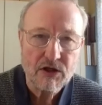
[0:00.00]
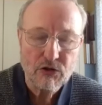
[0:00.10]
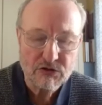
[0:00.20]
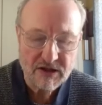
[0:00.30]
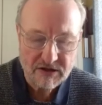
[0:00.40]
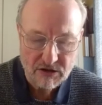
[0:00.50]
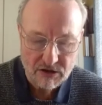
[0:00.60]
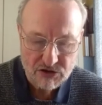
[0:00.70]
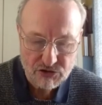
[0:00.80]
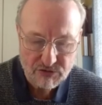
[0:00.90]
who did
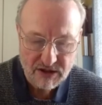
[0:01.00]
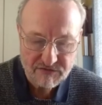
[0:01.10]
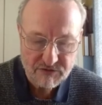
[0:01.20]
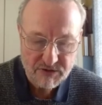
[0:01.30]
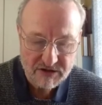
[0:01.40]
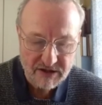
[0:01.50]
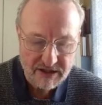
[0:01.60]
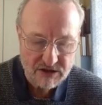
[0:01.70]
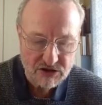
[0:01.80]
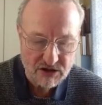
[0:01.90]
not shrink from the
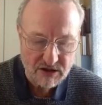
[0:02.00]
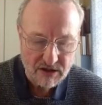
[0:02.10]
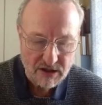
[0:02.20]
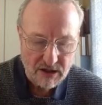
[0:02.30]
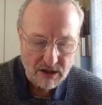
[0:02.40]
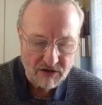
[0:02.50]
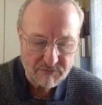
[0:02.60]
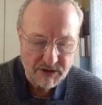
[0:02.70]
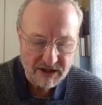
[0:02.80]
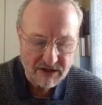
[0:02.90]
danger of
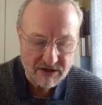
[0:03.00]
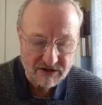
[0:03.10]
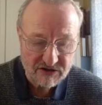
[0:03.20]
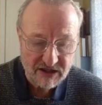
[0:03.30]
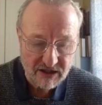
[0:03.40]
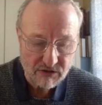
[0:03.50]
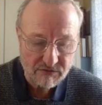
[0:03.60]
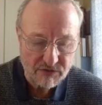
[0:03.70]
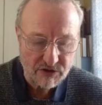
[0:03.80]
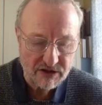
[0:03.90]
being a single
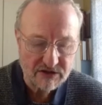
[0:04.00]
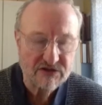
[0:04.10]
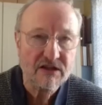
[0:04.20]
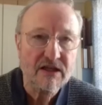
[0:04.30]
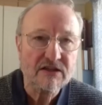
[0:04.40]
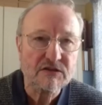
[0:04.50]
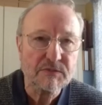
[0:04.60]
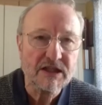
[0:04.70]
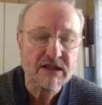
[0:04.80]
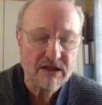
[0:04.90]
voice
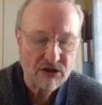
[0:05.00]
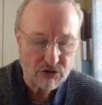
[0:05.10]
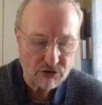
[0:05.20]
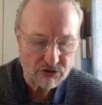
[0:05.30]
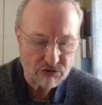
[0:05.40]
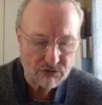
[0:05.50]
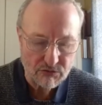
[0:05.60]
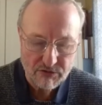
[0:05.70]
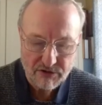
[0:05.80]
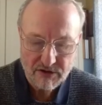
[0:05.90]
speaking your
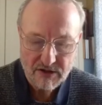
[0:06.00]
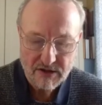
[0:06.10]
truth